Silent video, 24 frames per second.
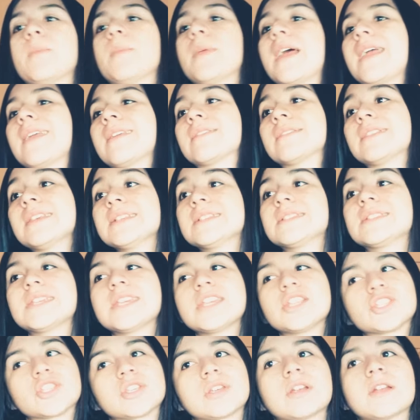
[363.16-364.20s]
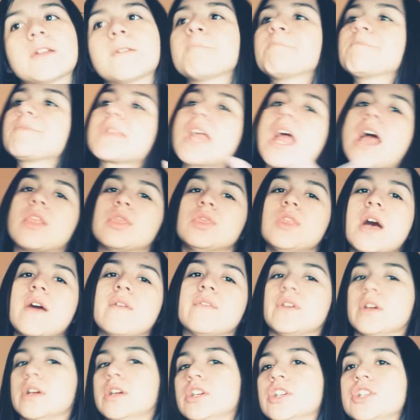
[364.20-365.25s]
I'm like, this teacher, I
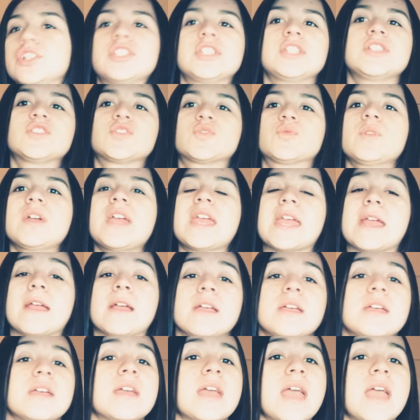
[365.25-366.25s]
love her, she's great.